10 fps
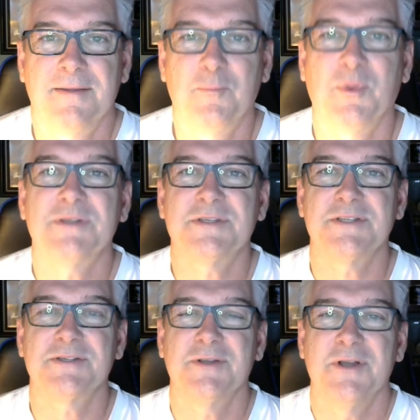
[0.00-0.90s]

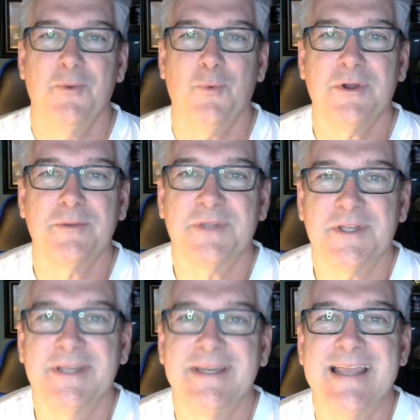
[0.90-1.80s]
Blessings. Welcome to
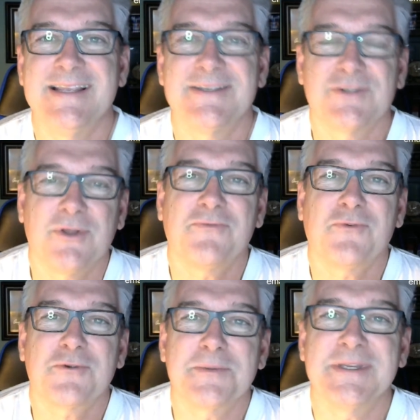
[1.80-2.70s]
today's Law
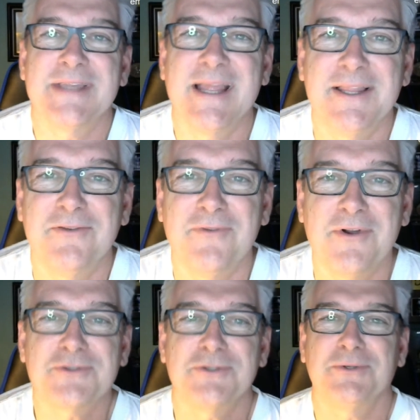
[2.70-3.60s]
Enforcement Daily
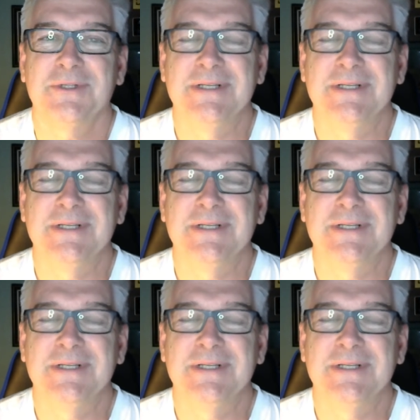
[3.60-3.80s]
Devotional.